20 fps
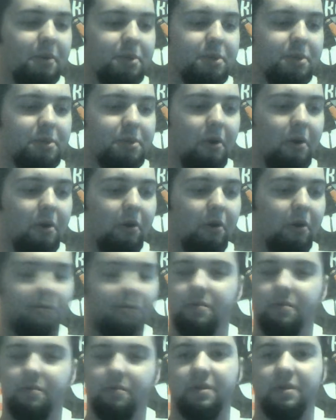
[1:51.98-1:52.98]
this
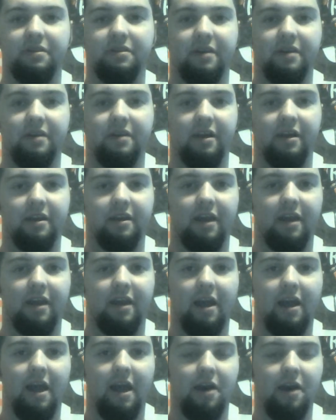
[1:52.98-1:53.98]
argument that I
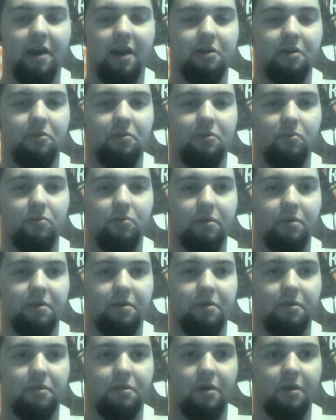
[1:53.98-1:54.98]
had
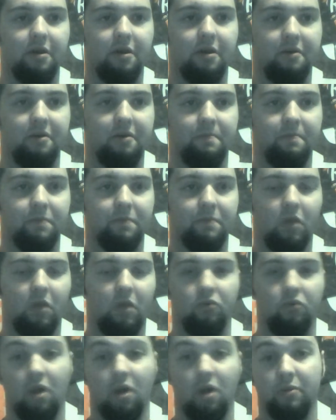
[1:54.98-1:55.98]
with um,
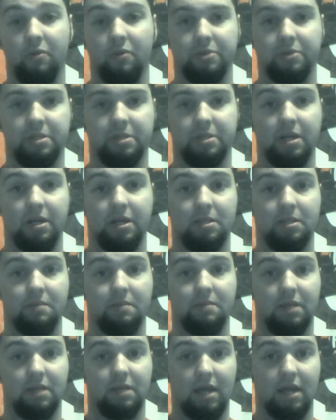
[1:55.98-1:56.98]
Robert
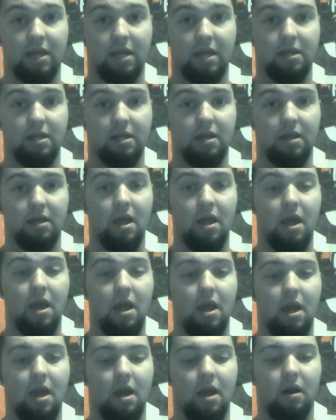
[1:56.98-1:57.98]
Stacy McCain,
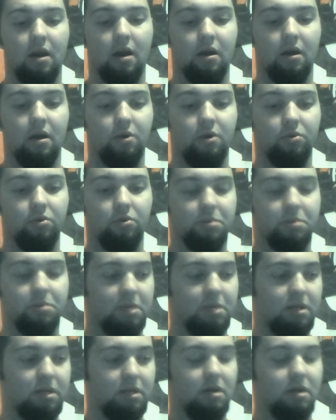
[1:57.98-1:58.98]
uh, who
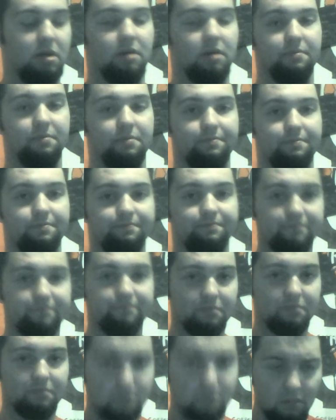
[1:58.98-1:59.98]
is a um,
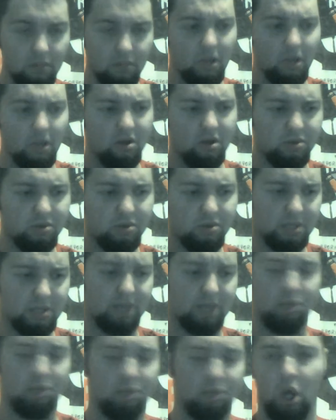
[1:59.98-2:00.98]
who's
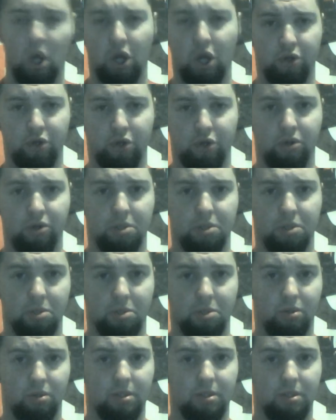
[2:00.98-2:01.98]
a blogger and
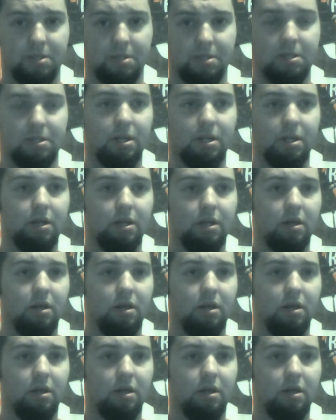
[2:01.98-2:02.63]
journalist